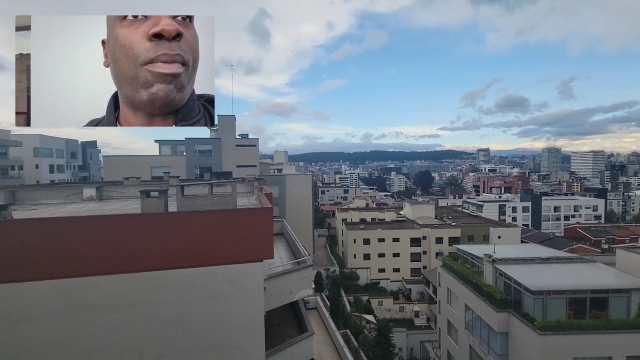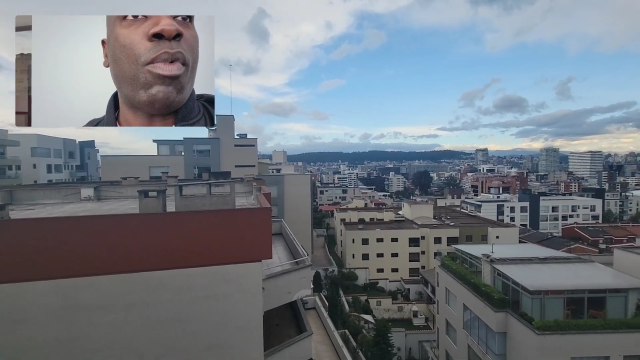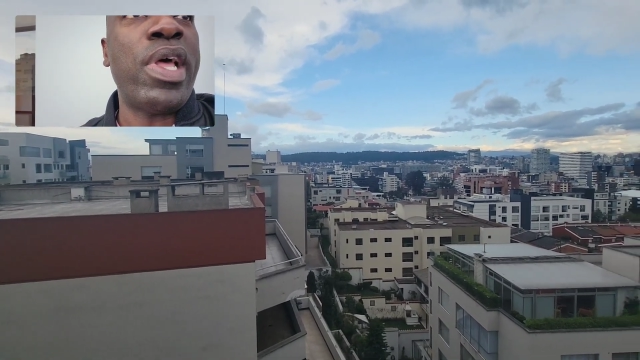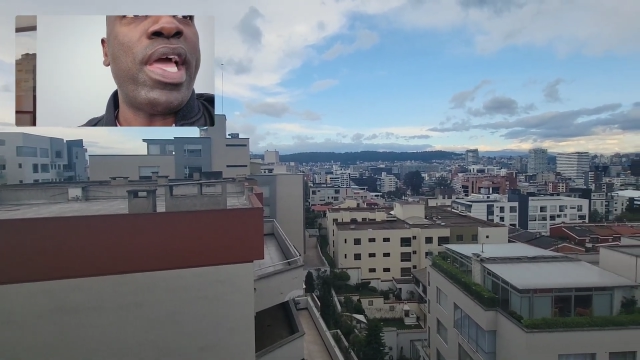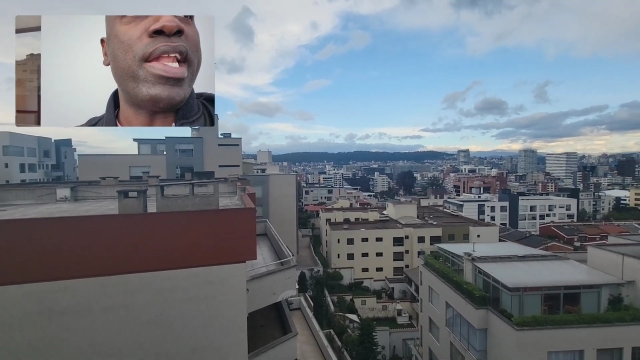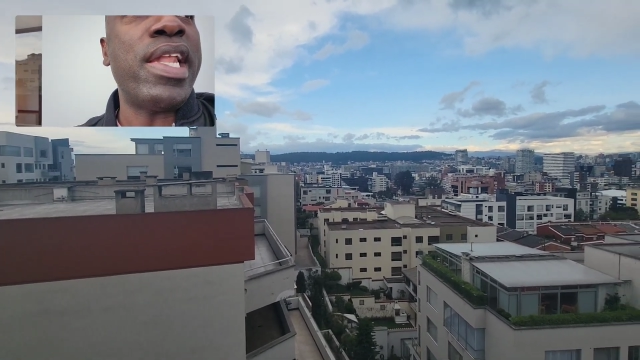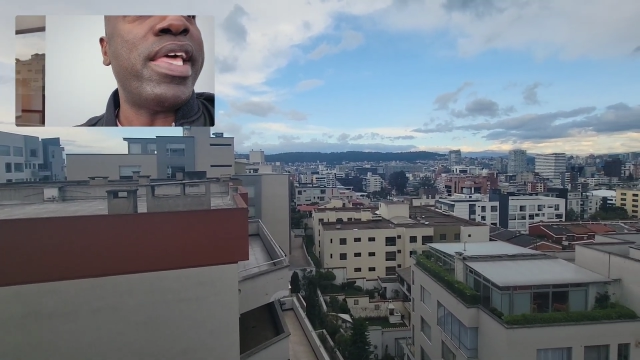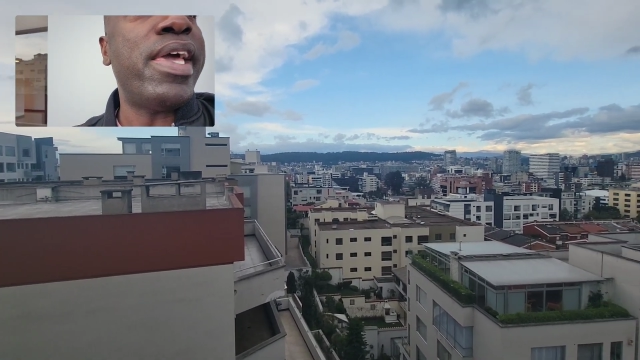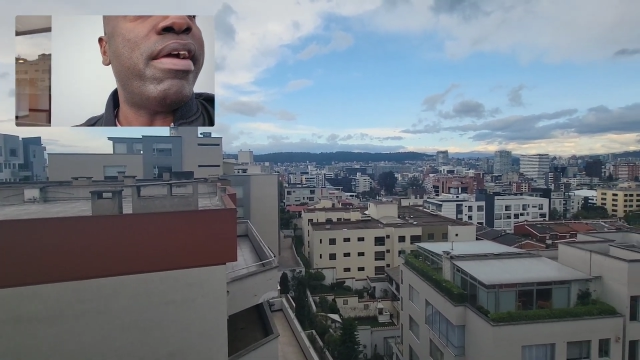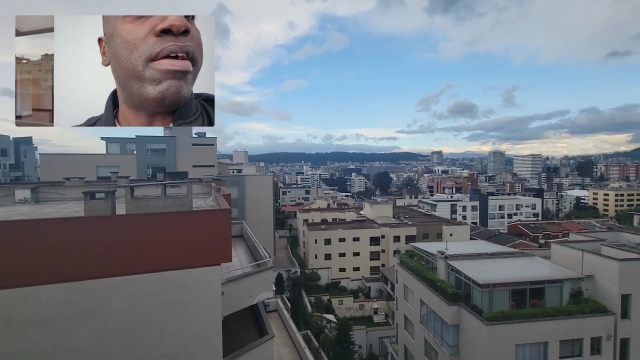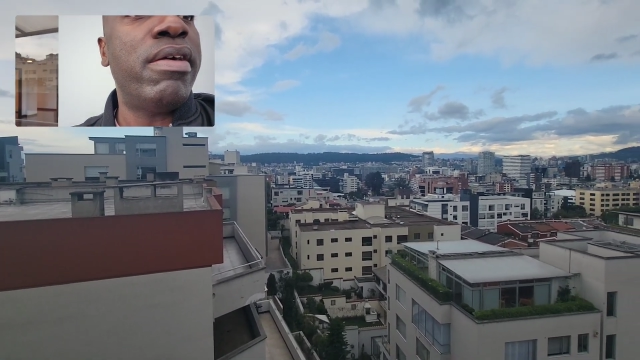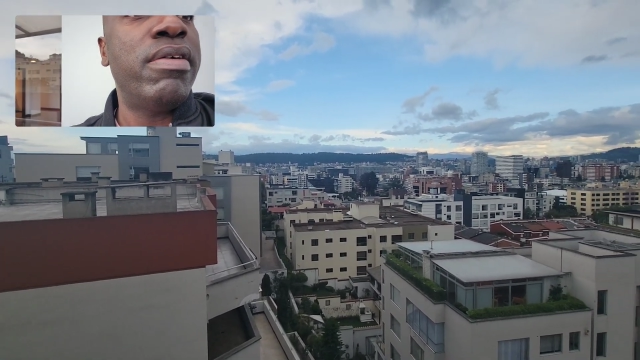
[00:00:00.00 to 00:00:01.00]
going to end it
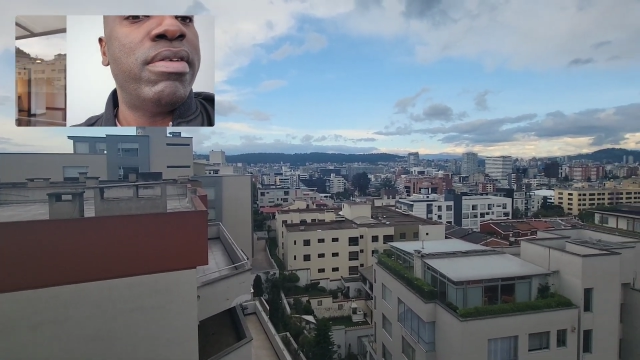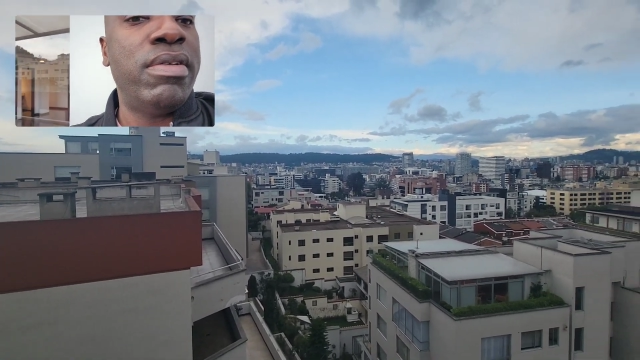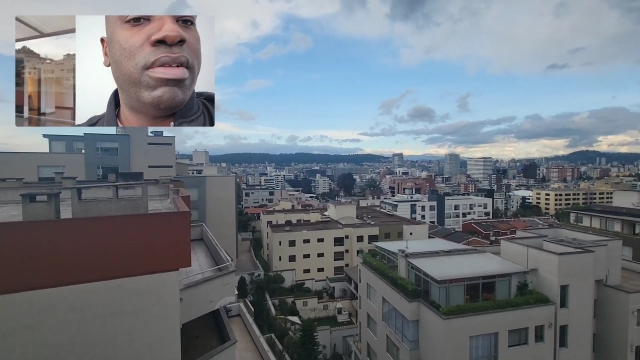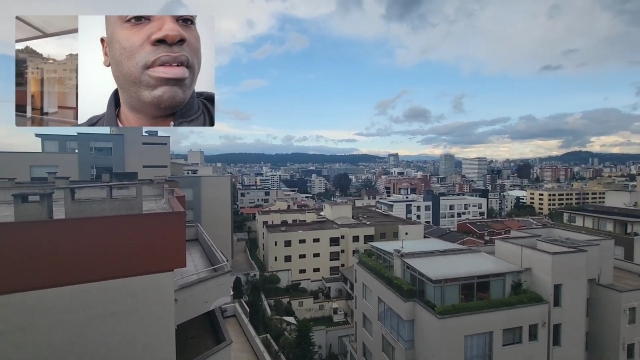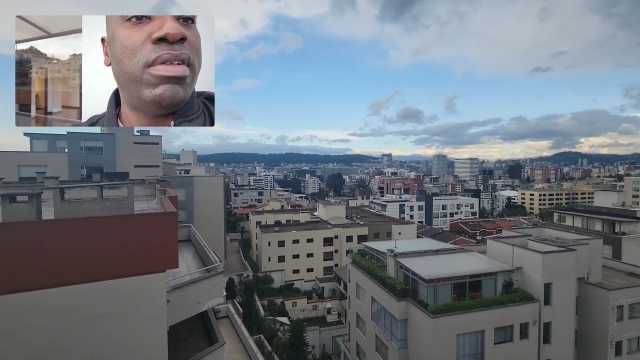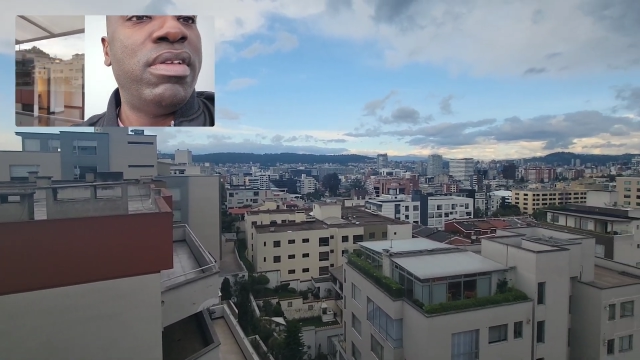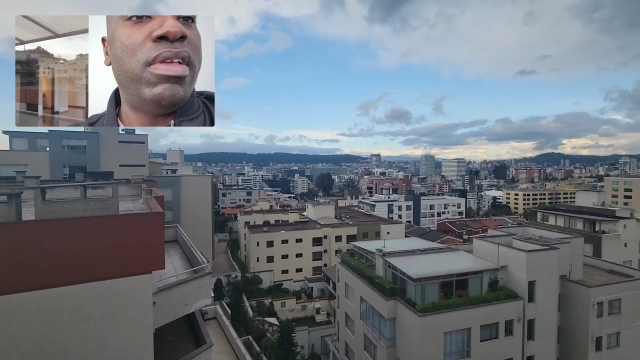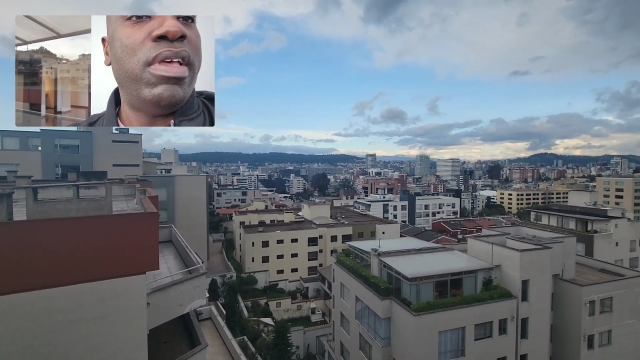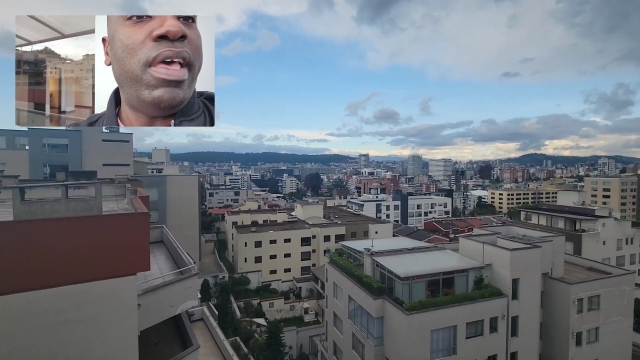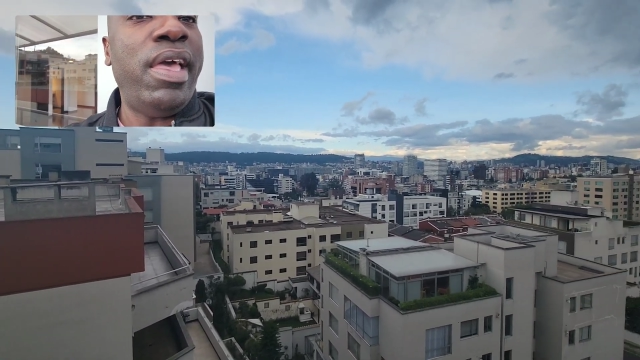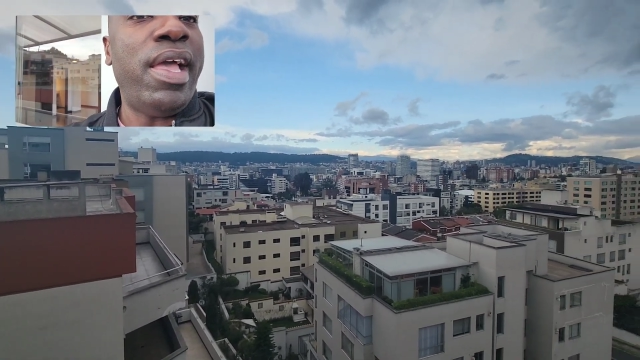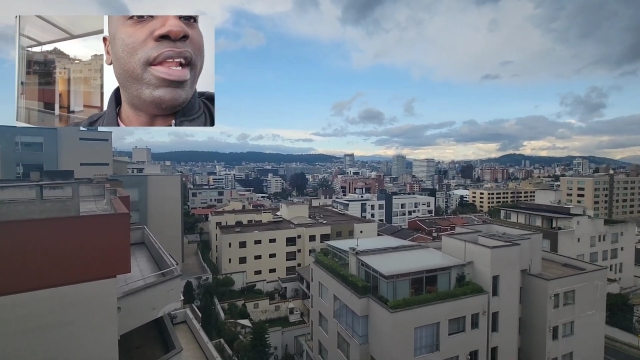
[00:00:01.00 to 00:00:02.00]
here.
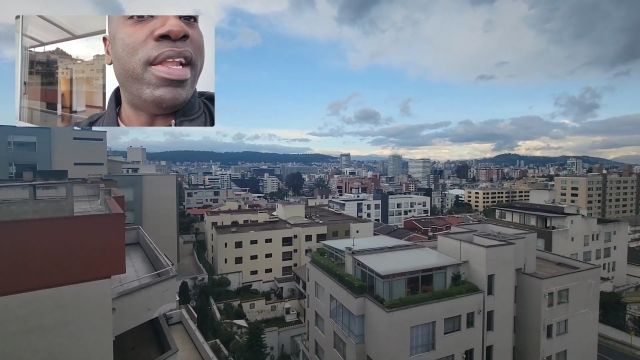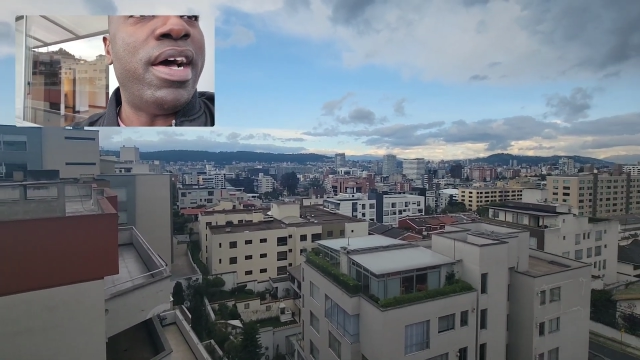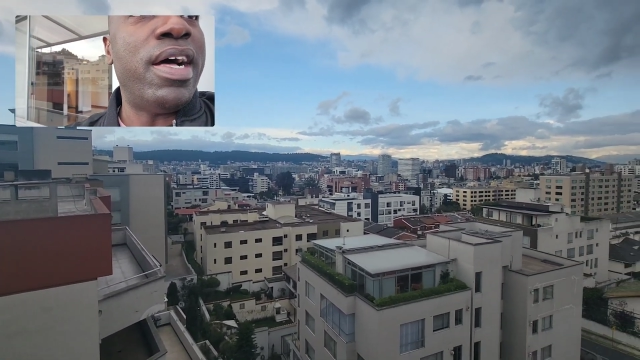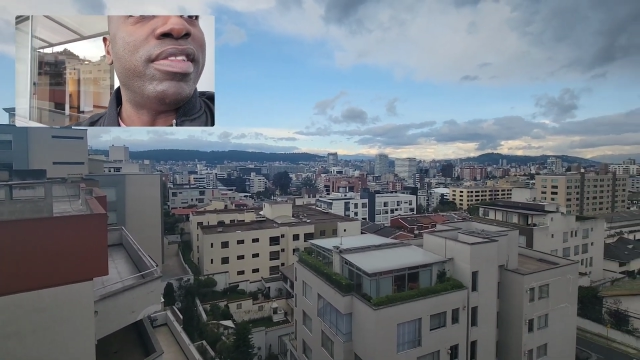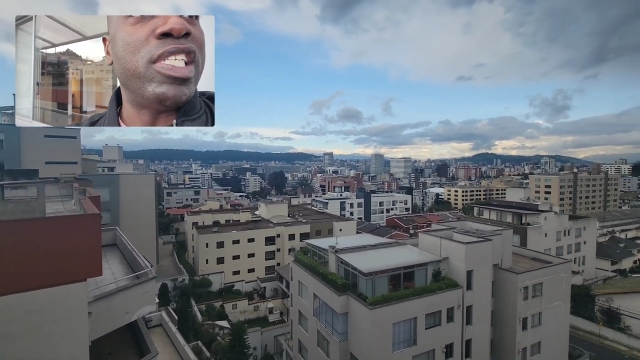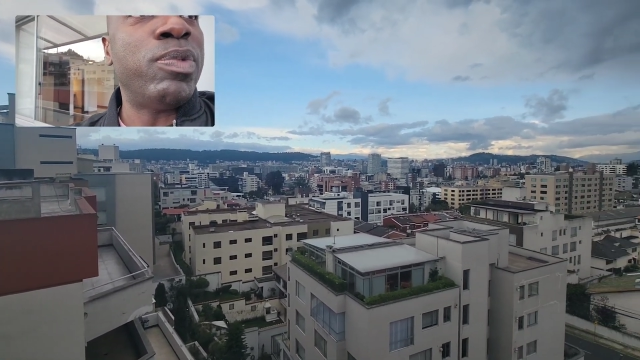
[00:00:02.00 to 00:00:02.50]
And this